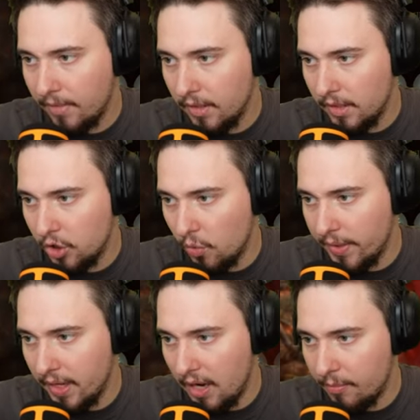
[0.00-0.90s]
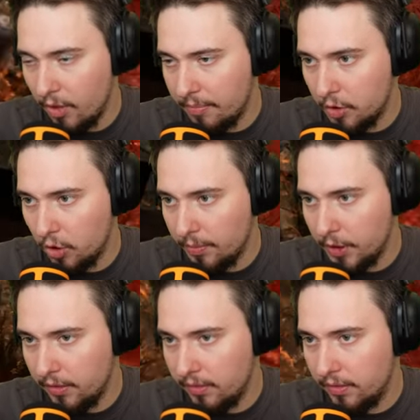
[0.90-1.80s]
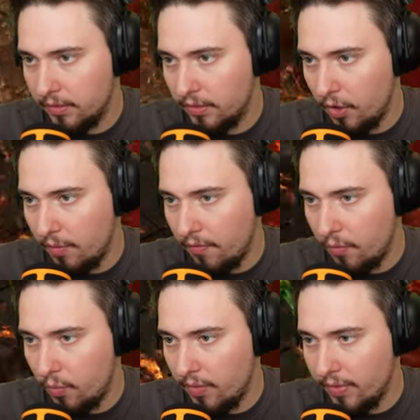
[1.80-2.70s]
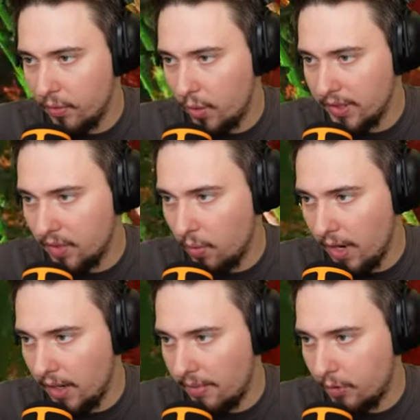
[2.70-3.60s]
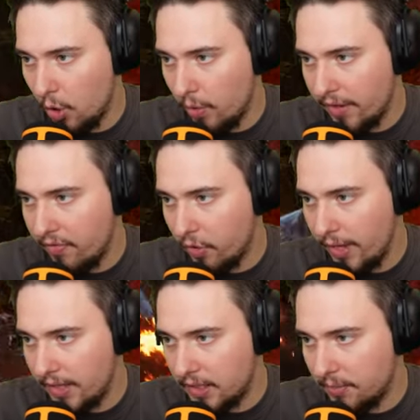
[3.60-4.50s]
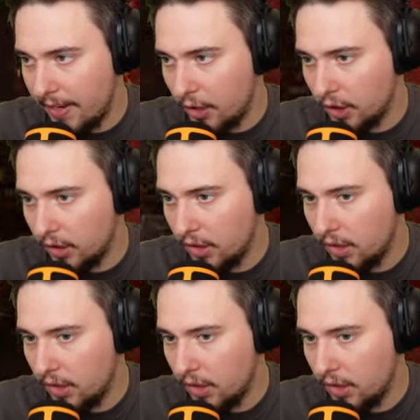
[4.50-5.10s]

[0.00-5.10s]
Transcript: Let's go with armor absorption. Oh, once in a while I'm going for that special